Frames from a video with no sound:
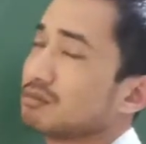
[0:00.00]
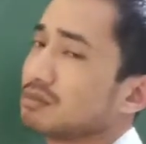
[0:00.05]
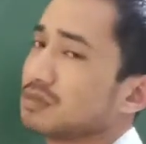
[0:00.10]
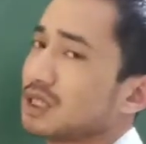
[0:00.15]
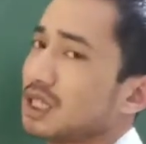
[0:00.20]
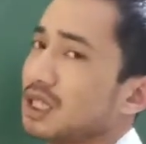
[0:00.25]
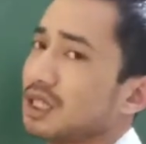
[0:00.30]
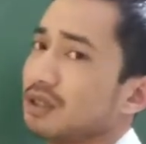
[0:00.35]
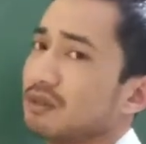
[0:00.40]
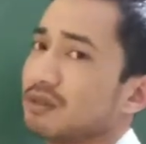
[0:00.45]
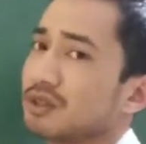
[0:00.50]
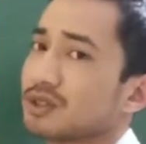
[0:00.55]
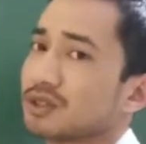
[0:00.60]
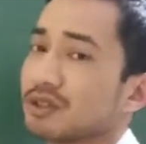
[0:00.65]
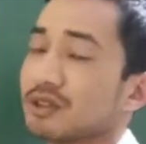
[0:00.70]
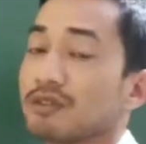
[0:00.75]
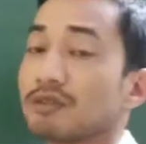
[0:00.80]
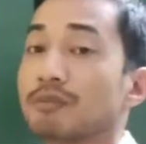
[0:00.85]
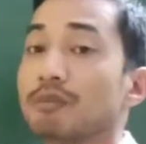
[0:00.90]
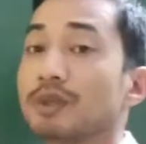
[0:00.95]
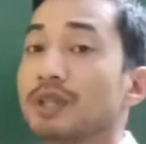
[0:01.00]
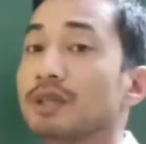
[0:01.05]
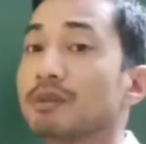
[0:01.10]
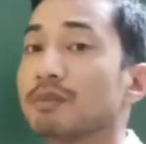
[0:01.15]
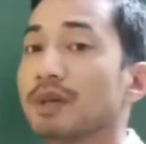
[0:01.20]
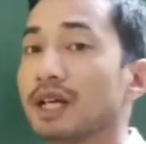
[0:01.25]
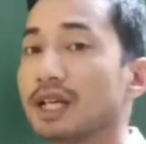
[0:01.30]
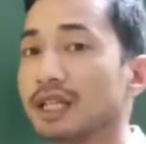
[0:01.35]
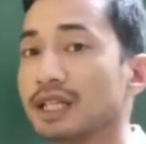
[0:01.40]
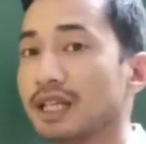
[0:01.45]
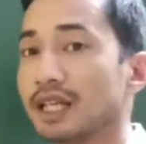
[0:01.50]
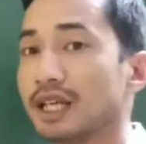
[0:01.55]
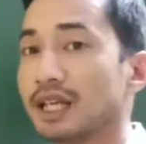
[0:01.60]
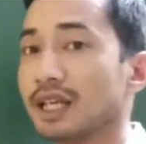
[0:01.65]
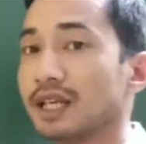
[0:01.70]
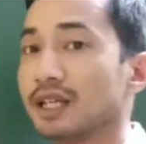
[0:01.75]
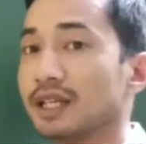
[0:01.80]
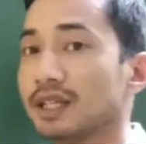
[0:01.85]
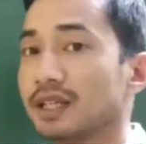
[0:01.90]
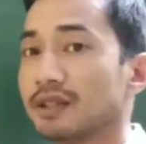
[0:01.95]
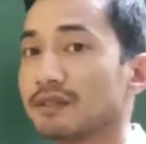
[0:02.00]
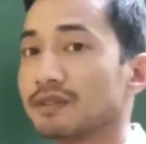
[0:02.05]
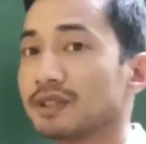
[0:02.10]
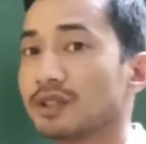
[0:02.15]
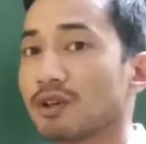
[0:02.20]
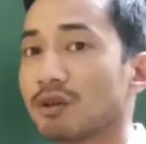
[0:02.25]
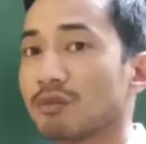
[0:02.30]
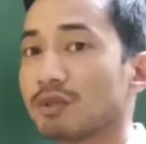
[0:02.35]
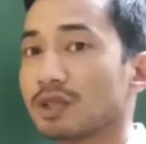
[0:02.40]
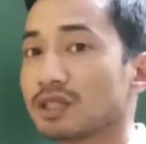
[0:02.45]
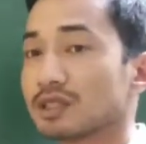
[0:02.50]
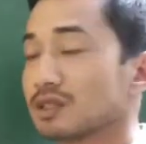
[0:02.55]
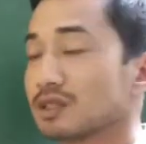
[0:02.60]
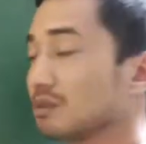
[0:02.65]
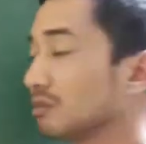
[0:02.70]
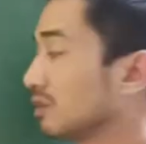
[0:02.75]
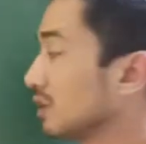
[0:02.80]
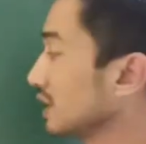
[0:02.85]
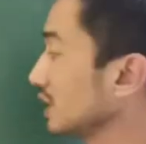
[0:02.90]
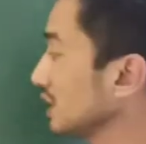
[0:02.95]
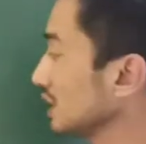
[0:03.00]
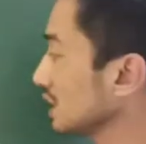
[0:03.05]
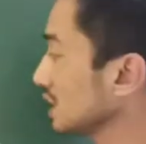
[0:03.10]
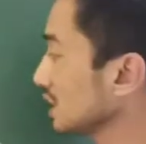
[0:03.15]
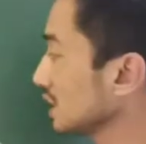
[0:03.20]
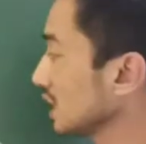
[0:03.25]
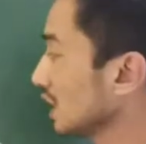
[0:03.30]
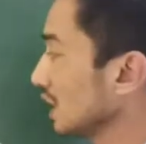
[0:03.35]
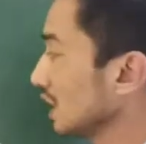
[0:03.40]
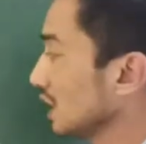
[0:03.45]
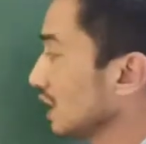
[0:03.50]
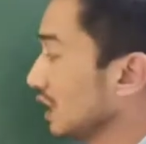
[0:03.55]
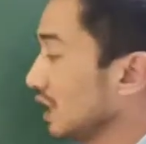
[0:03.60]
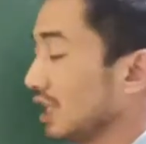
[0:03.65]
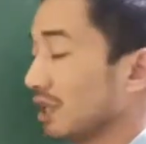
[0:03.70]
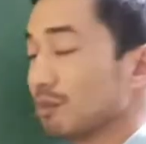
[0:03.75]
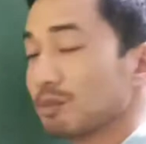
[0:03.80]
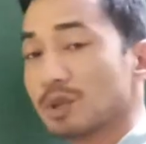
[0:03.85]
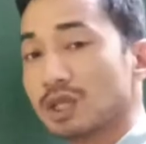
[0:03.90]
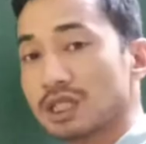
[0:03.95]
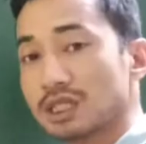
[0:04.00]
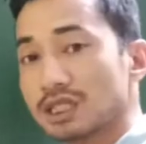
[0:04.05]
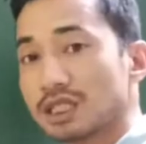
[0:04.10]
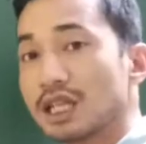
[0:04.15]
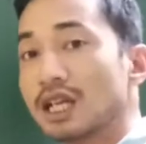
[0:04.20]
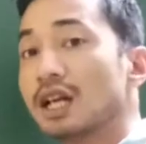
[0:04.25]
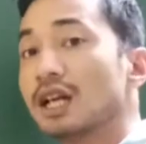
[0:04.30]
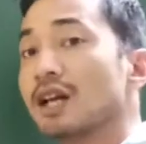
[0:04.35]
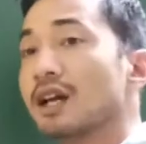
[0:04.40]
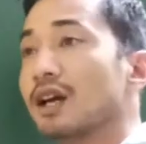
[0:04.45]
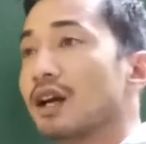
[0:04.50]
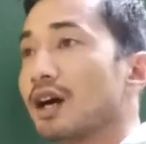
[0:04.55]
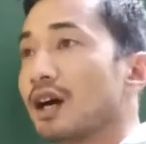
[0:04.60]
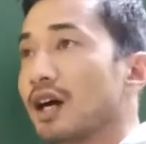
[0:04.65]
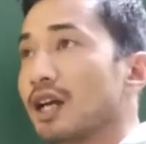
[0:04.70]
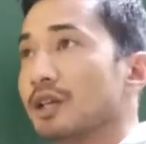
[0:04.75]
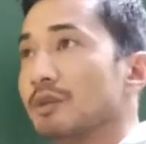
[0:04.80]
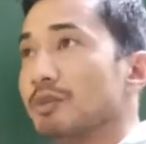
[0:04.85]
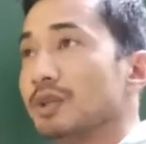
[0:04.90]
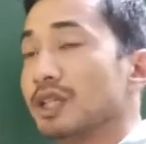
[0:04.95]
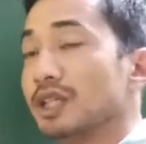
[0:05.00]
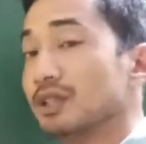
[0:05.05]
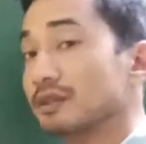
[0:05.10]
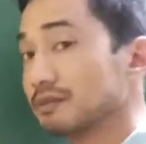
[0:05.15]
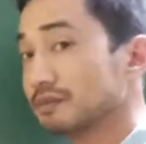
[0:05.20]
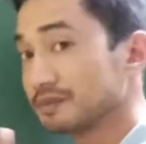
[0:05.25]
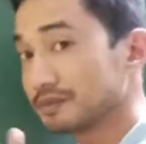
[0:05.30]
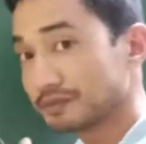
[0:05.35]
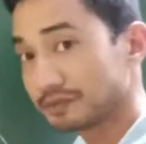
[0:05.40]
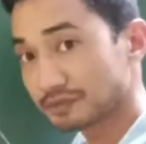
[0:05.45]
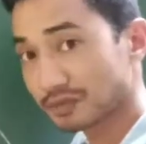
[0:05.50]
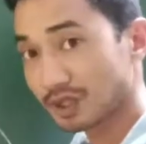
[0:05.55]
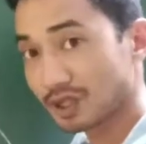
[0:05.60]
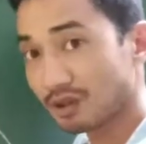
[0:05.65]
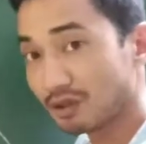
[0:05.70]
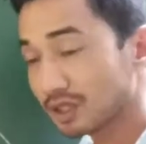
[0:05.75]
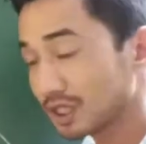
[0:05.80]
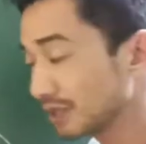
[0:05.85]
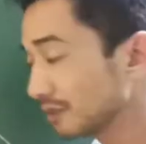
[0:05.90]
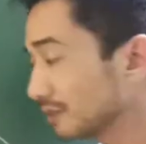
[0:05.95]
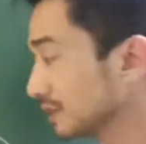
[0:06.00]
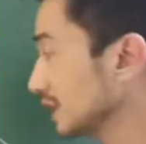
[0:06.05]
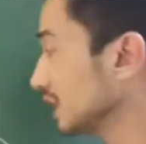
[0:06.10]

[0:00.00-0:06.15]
tan inverse of b by a if the complex number is a plus ib. Okay,